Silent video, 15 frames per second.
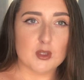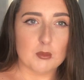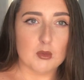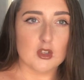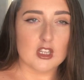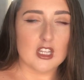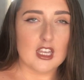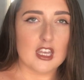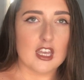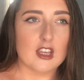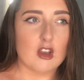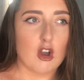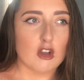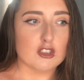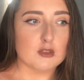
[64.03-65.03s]
for the monthly,
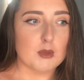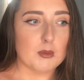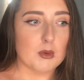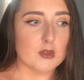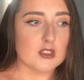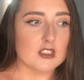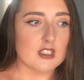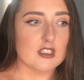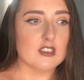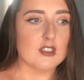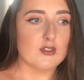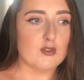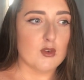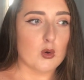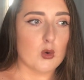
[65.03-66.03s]
it cost me about
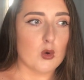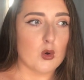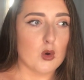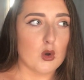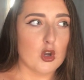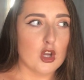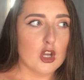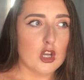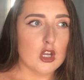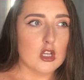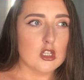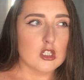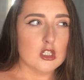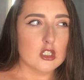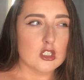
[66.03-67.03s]
$64,
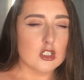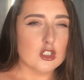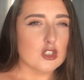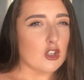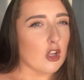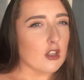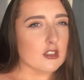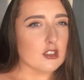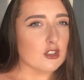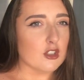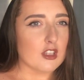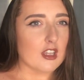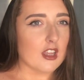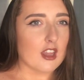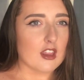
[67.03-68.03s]

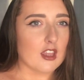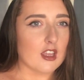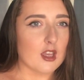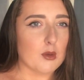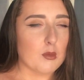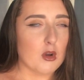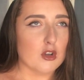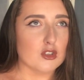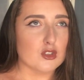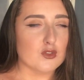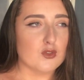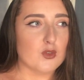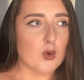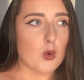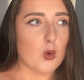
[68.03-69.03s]
I think it was,
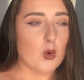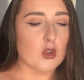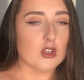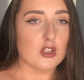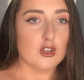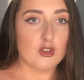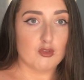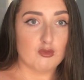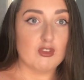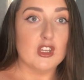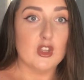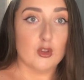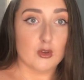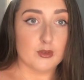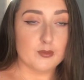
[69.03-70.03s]
for the
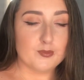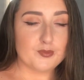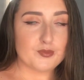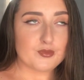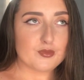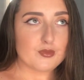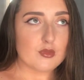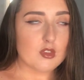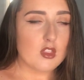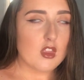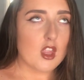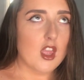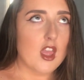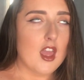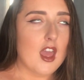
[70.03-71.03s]
renewal.
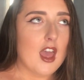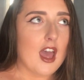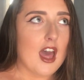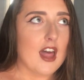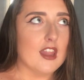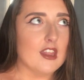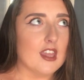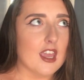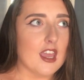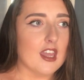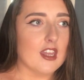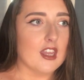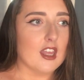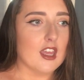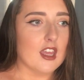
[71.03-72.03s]
And
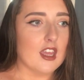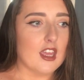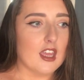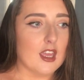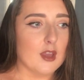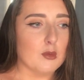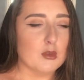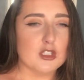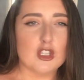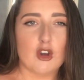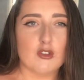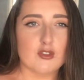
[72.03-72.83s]
then it would